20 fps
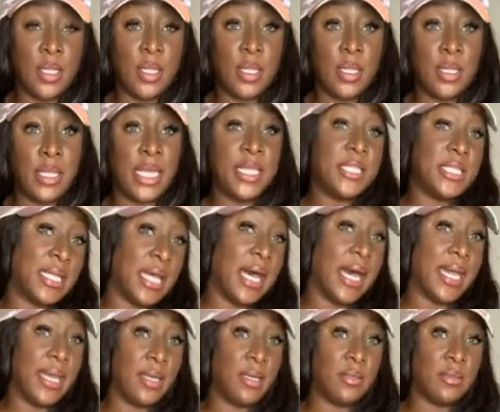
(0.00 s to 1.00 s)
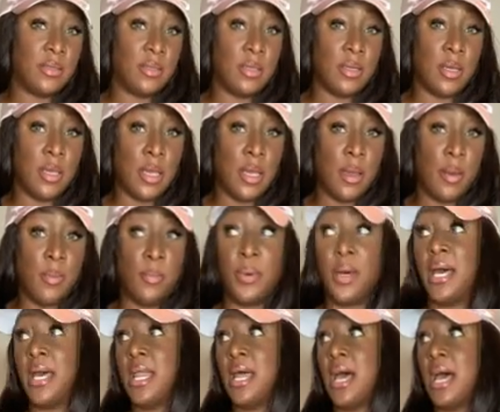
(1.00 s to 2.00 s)
They deny it,
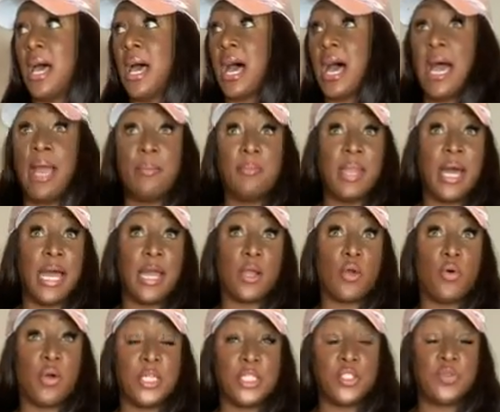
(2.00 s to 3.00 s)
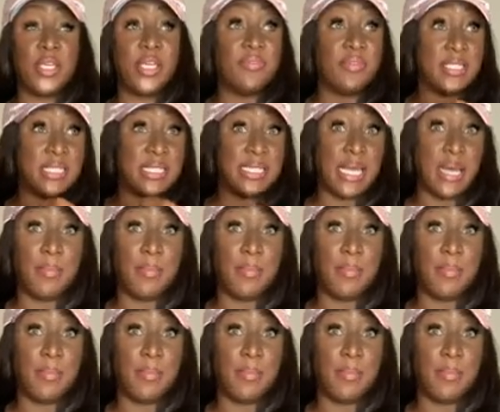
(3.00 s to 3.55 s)
but I'm not going to even set